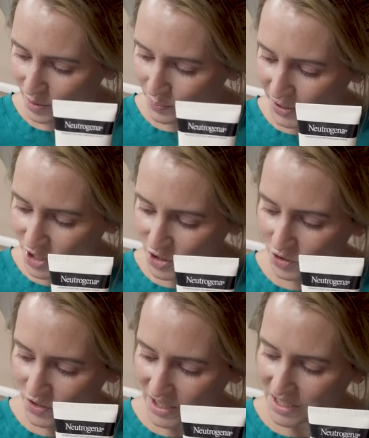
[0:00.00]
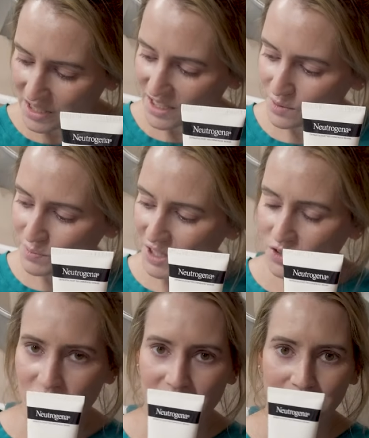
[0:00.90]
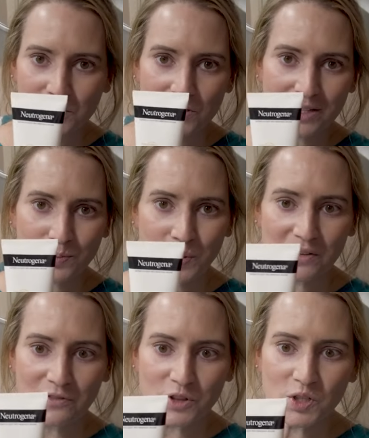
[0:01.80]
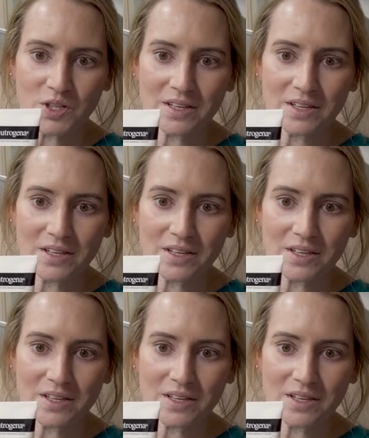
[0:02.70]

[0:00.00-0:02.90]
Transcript: Their Pure Screen Tinted Mineral Sunscreen SPF 30.